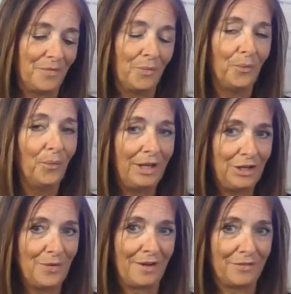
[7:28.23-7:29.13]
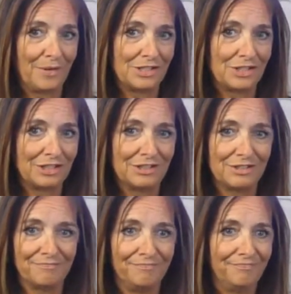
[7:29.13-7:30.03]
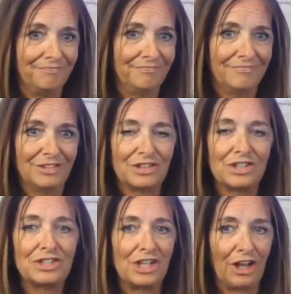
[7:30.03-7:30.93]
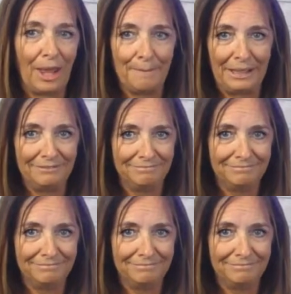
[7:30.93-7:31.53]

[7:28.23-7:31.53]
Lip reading: When you have questions, just yell at me.